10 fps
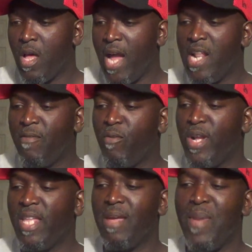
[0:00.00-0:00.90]
I never
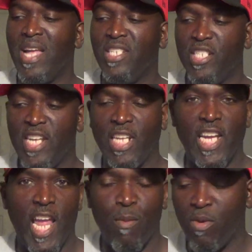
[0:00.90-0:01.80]
really imagined
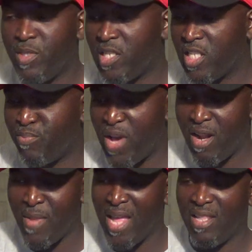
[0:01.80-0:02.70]
J.J. Abrams as a
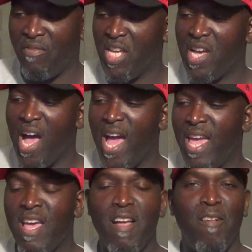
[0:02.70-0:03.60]
Spider-Man loving
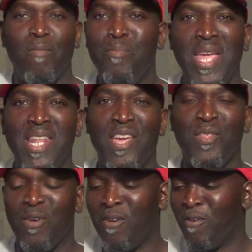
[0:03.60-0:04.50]
guy. Me
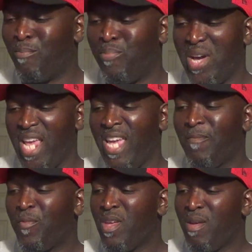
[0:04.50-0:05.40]
neither,
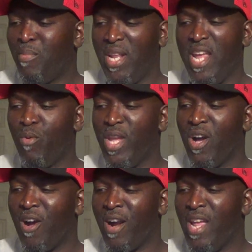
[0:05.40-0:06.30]
buddy. But here we
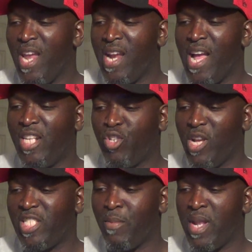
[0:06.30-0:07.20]
are, and I
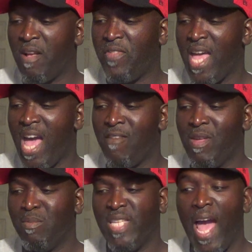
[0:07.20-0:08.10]
trust him enough to have
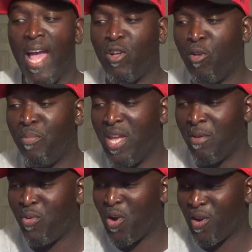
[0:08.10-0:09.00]
him tackle
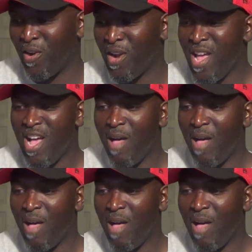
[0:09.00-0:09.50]
Peter Parker.